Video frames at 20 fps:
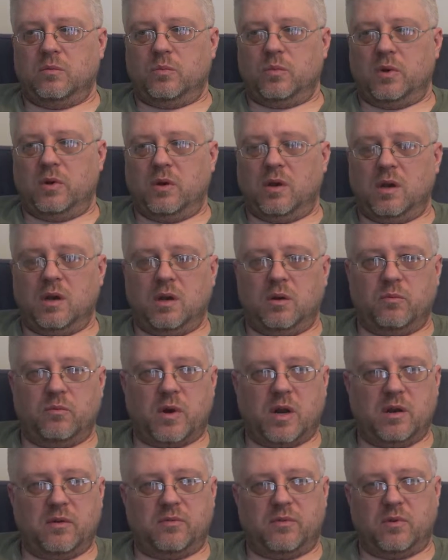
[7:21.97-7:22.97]
when you're getting
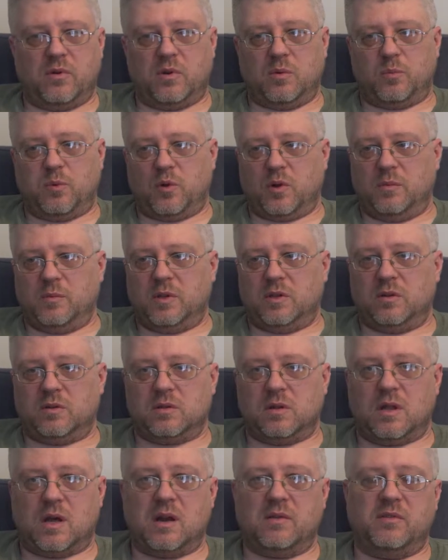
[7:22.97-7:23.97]
ready for a deployment,
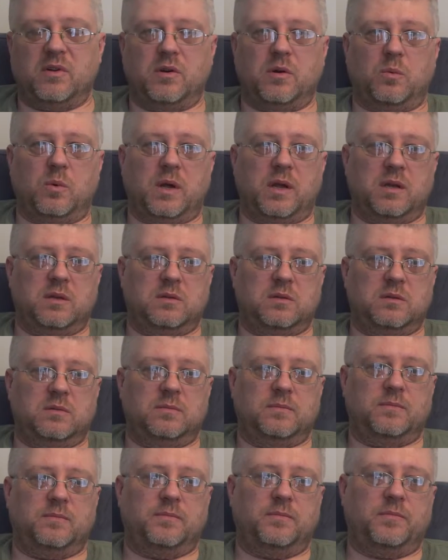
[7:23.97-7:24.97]
there's a lot of underways,
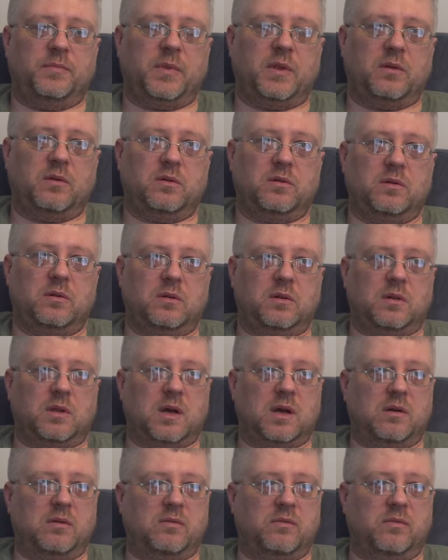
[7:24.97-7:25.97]
a
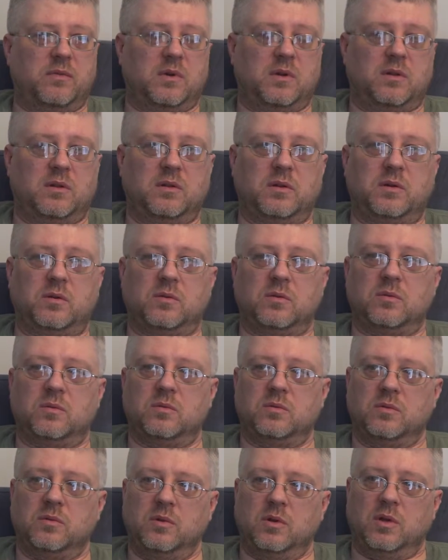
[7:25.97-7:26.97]
lot of
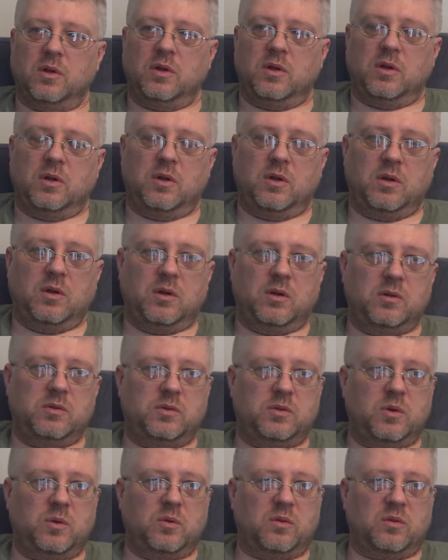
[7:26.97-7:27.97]
little
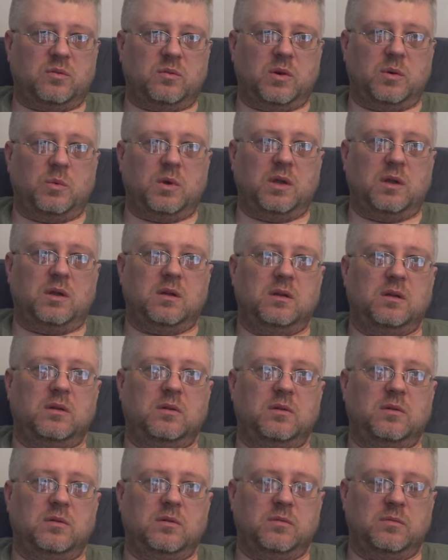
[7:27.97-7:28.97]
2-3 week
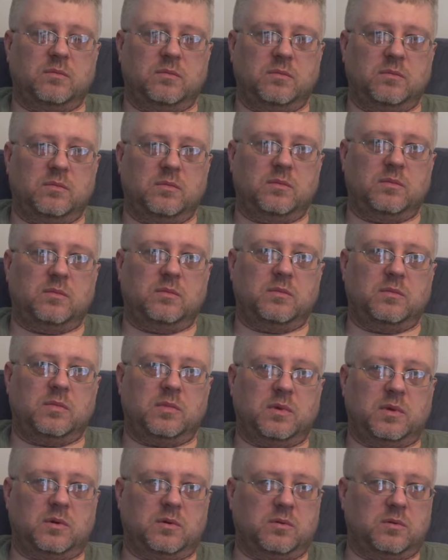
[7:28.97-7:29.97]

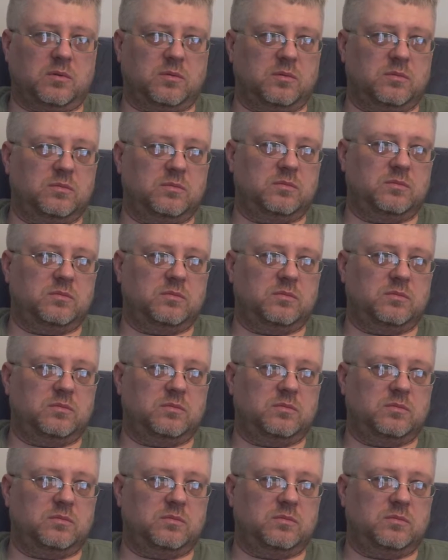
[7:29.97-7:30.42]
little